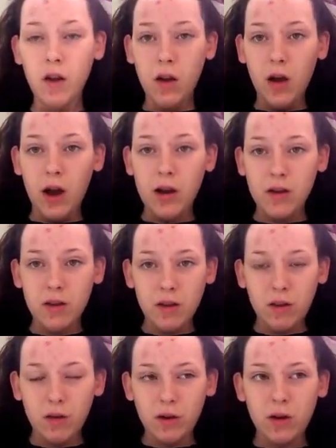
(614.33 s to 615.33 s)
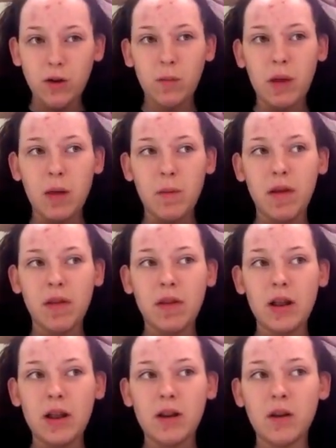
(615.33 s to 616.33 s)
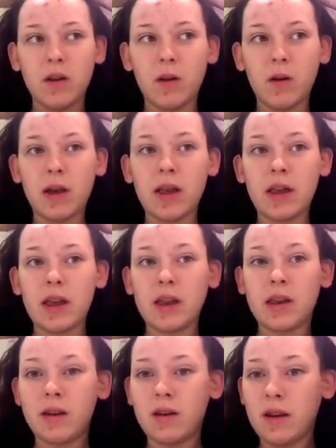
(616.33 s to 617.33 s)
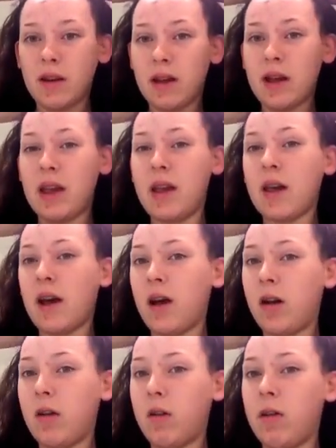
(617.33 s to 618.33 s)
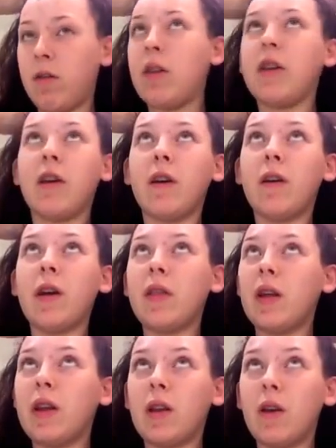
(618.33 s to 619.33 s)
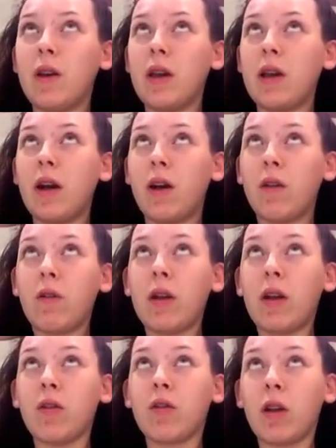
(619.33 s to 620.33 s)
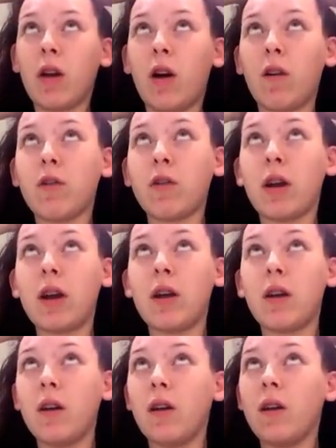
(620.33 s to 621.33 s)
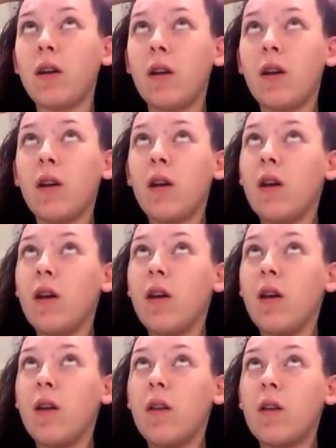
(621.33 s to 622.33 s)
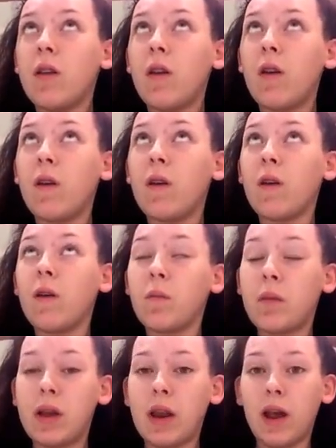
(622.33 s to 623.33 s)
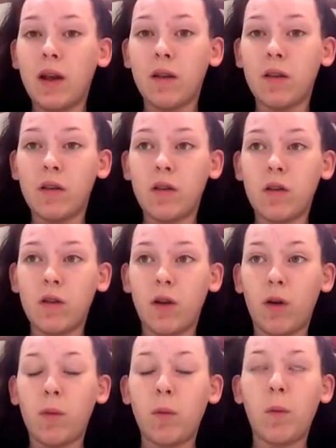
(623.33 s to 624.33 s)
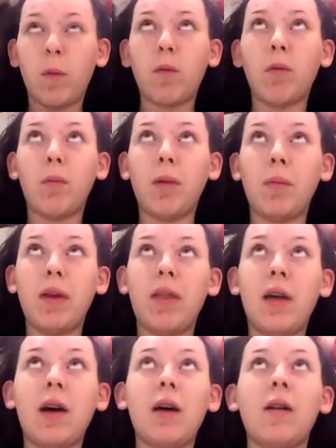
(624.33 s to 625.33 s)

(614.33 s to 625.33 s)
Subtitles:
I just thought it would be a bit silly to do a heat curls video and then a no heat curls video straight after it. So my next tutorial will probably be that.